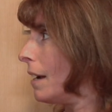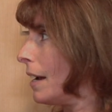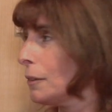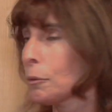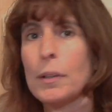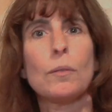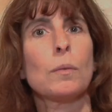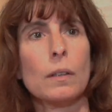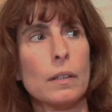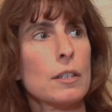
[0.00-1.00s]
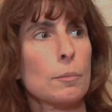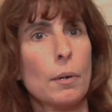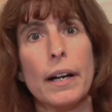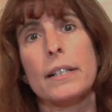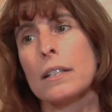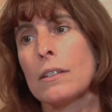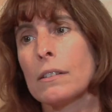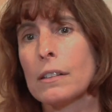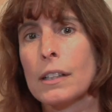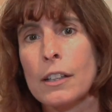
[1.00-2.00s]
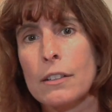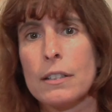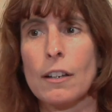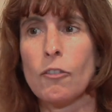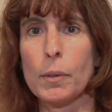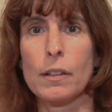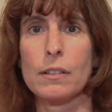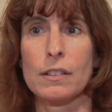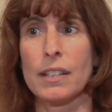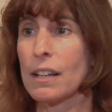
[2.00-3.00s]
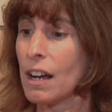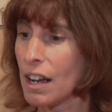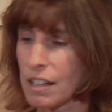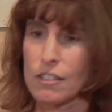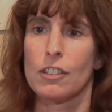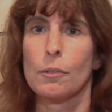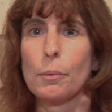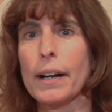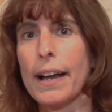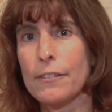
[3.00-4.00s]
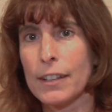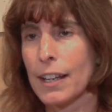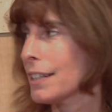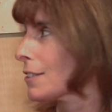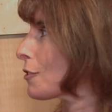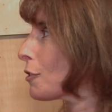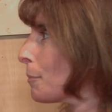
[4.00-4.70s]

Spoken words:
And you'll be really surprised, and you'll kick yourself because you say, I should have brought half a case, I should